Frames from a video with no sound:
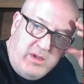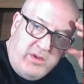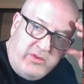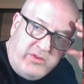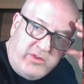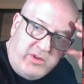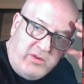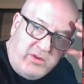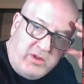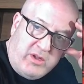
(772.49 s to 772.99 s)

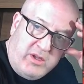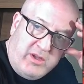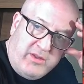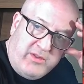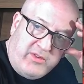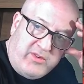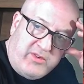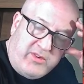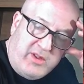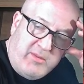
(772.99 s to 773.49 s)
So looking at
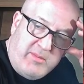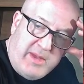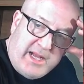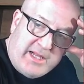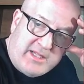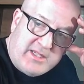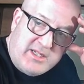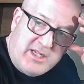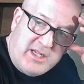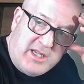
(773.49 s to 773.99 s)
the
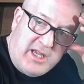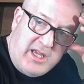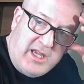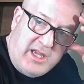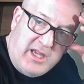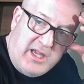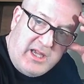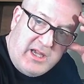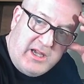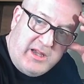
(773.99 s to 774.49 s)
schematic
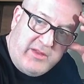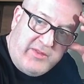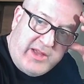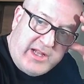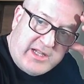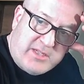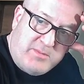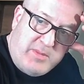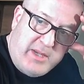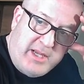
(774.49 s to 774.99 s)
here,
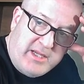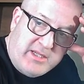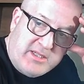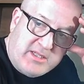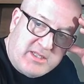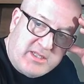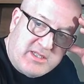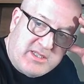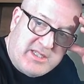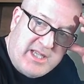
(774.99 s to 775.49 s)
that's
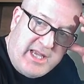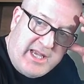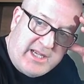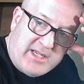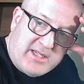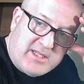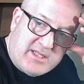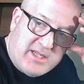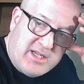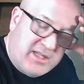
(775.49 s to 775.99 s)
pins
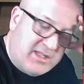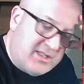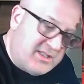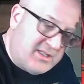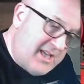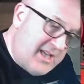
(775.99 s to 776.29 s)
6 and